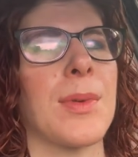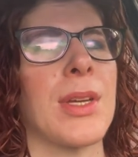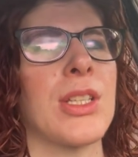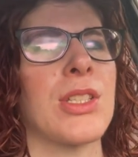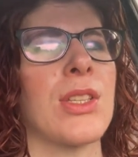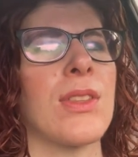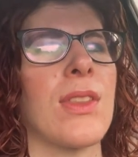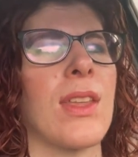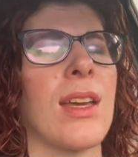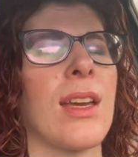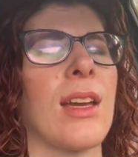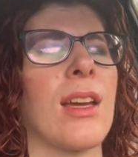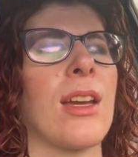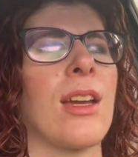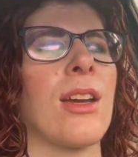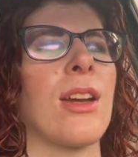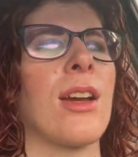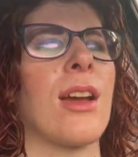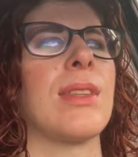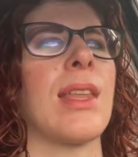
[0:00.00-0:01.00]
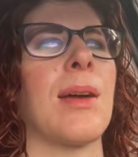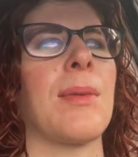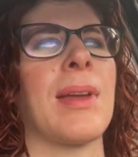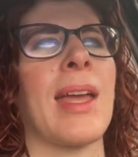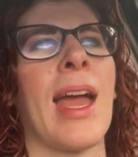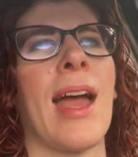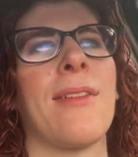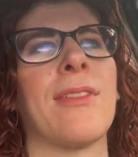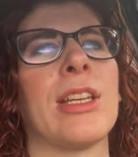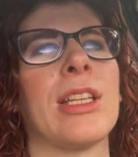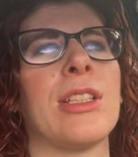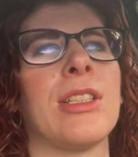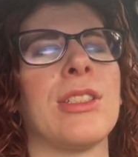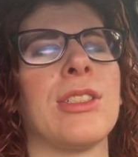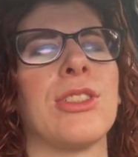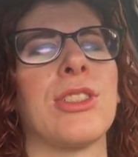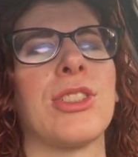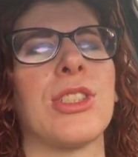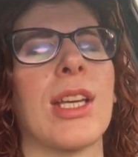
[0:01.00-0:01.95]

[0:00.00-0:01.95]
patient there that we haven't